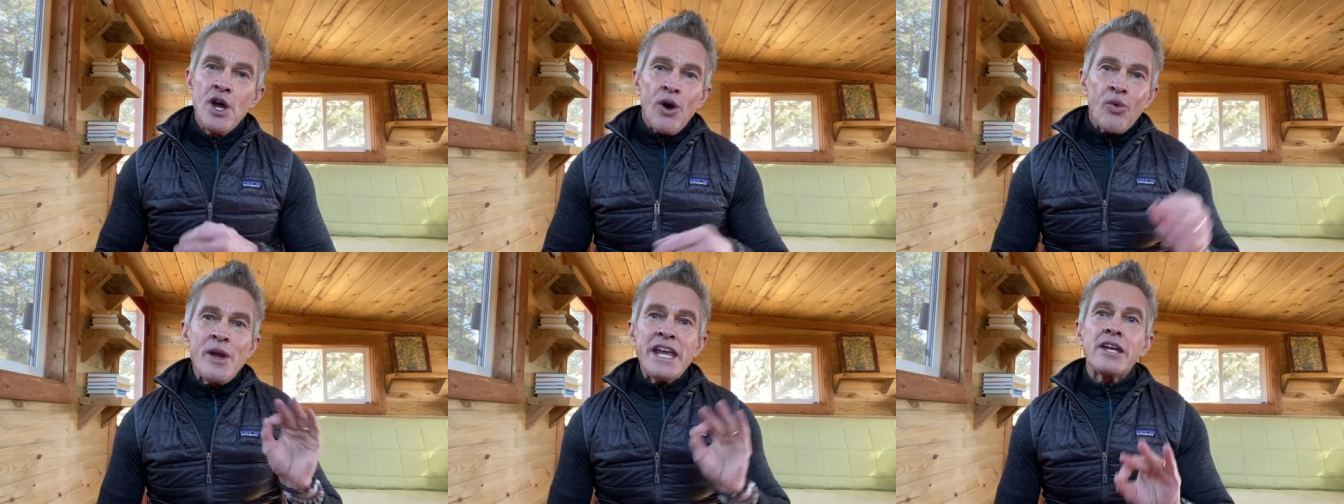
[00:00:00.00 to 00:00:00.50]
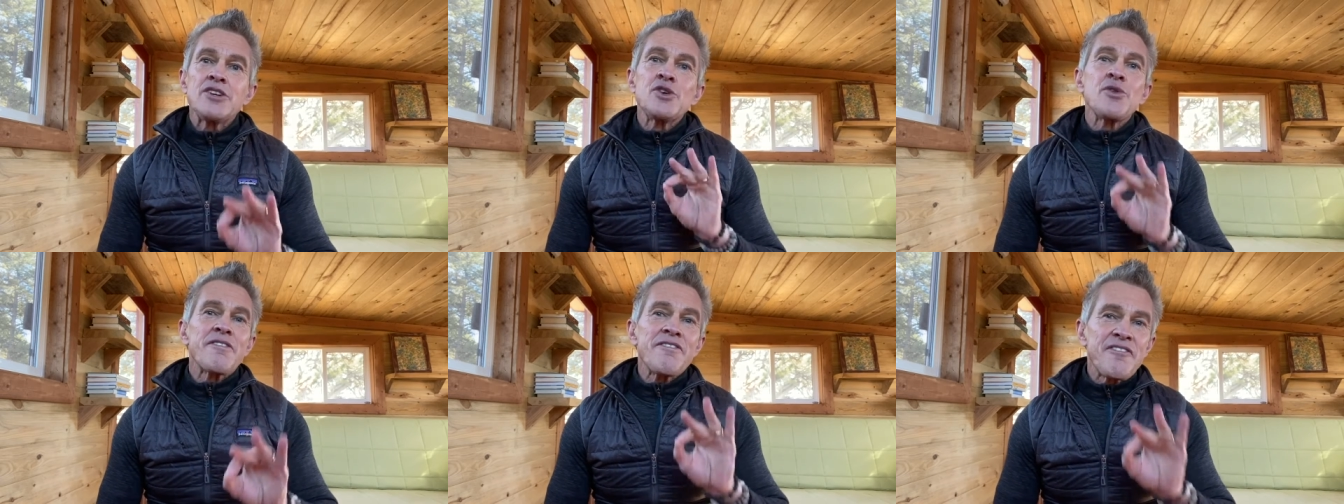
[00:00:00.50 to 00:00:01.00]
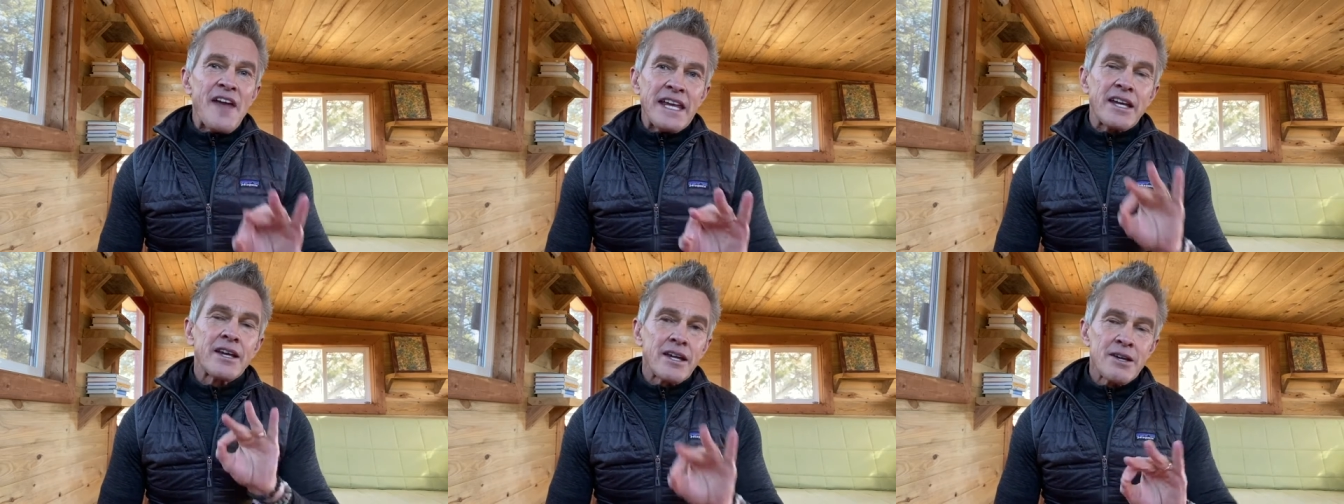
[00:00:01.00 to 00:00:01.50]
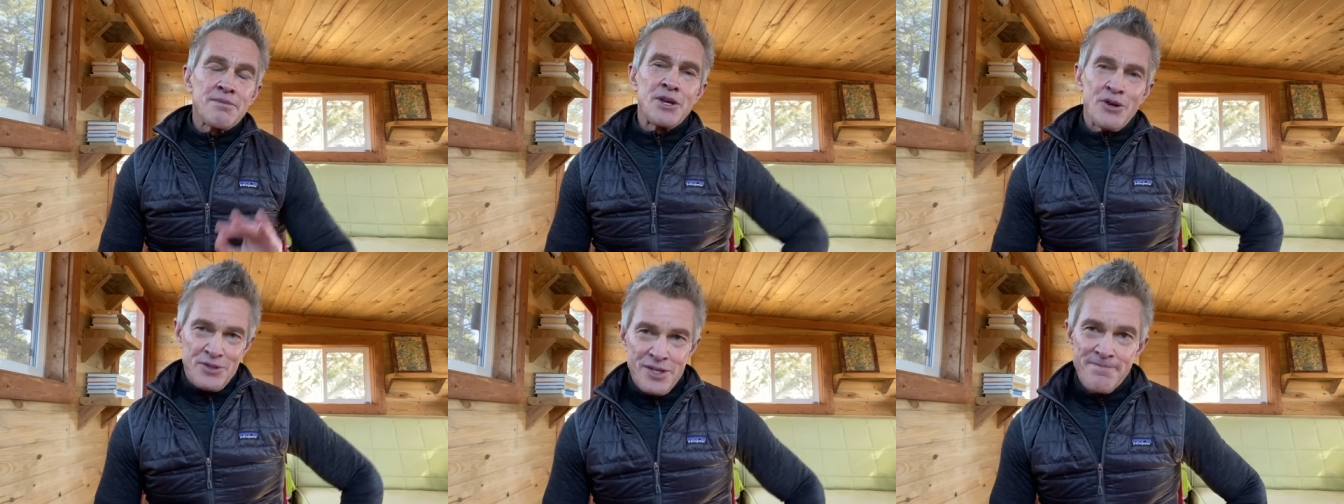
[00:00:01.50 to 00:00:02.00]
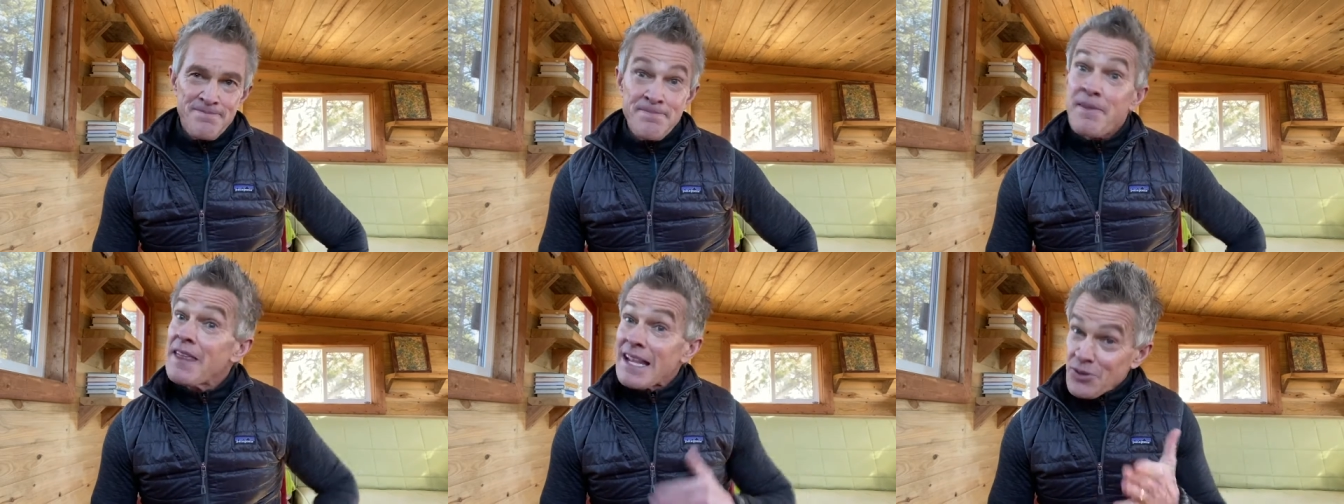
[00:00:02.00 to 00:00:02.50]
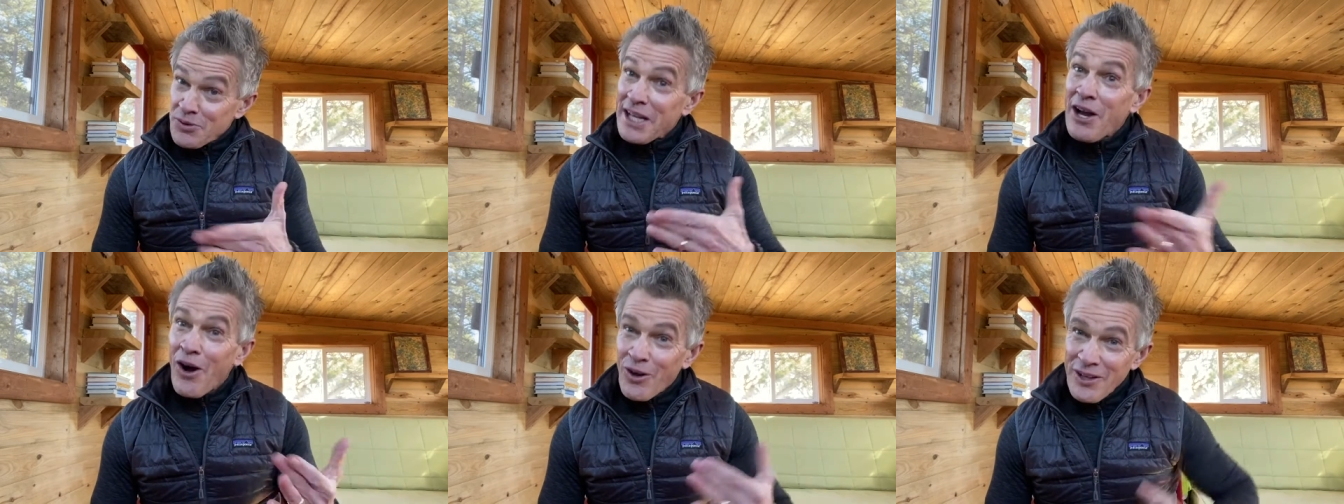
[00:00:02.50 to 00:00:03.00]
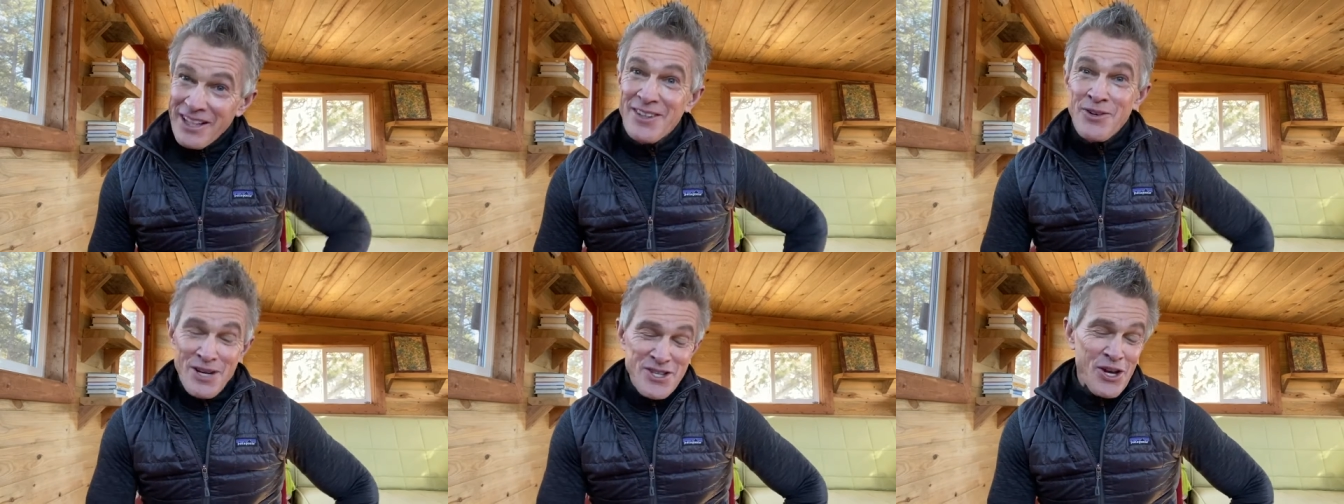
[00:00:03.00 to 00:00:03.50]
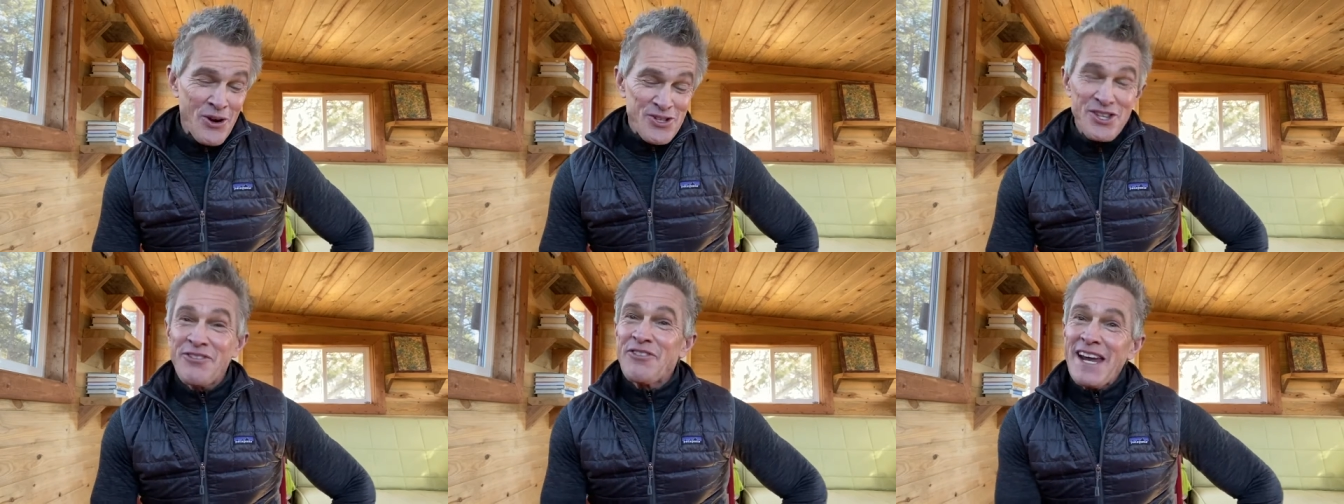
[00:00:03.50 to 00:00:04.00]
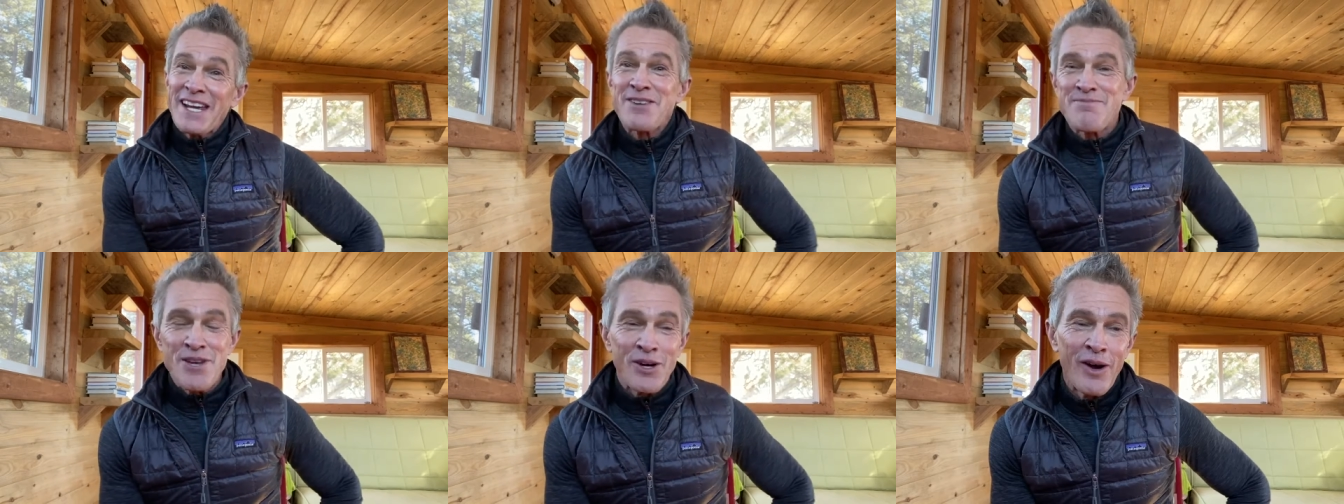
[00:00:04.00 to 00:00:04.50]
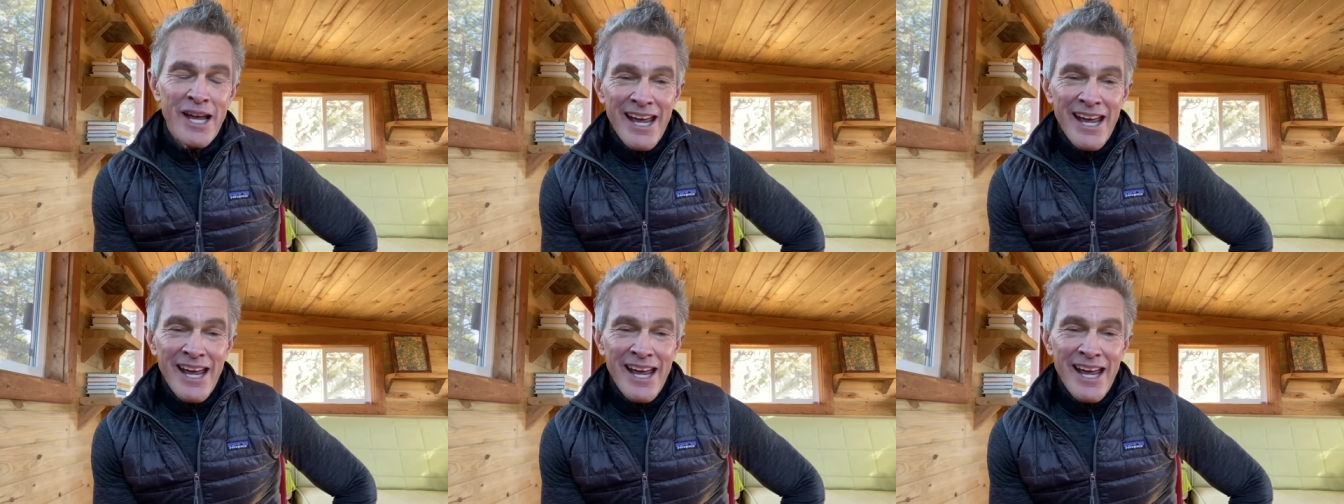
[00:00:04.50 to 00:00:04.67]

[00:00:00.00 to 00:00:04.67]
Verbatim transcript: we can do the fake commute. And that's what they called it in the research, the fake commute.